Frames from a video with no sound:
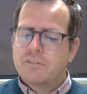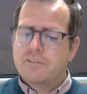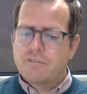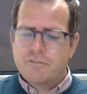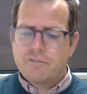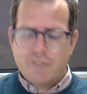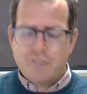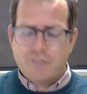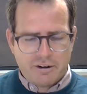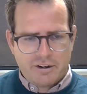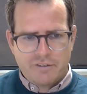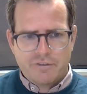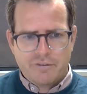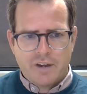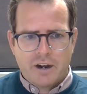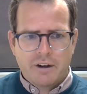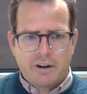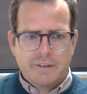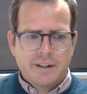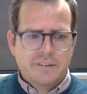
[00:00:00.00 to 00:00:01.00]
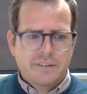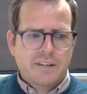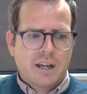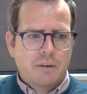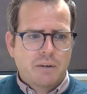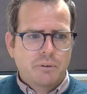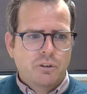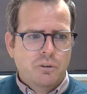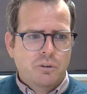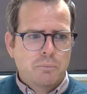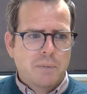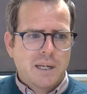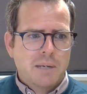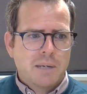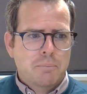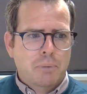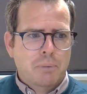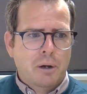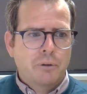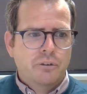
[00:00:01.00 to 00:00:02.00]
is very fair. And that's how we should be
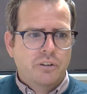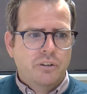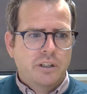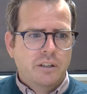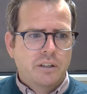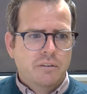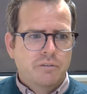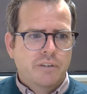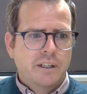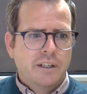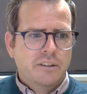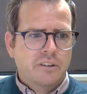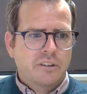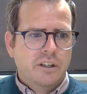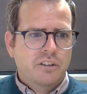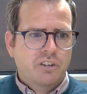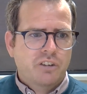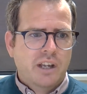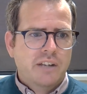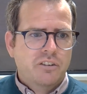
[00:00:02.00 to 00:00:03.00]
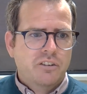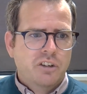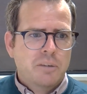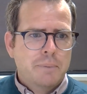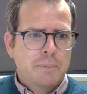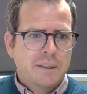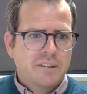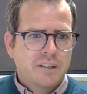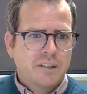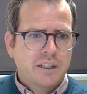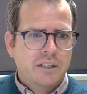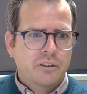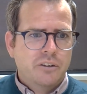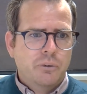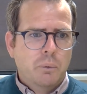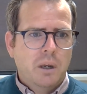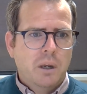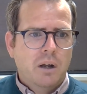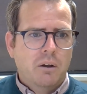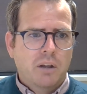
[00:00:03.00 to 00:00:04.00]
approaching things like Chat GPT
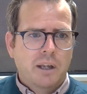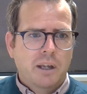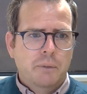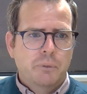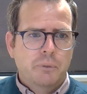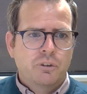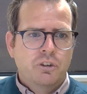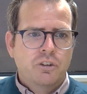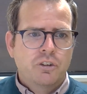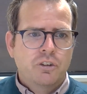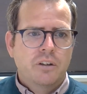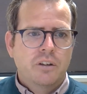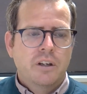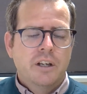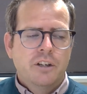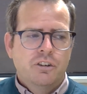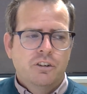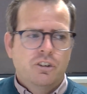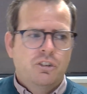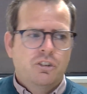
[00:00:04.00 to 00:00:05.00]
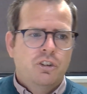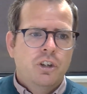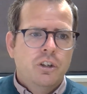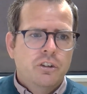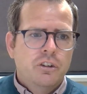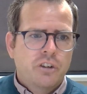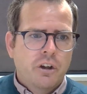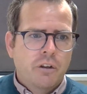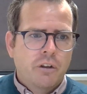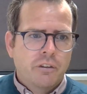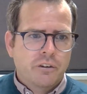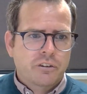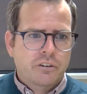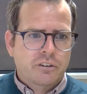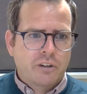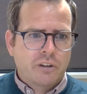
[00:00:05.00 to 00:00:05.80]
as well. Like, we shouldn't just use it on the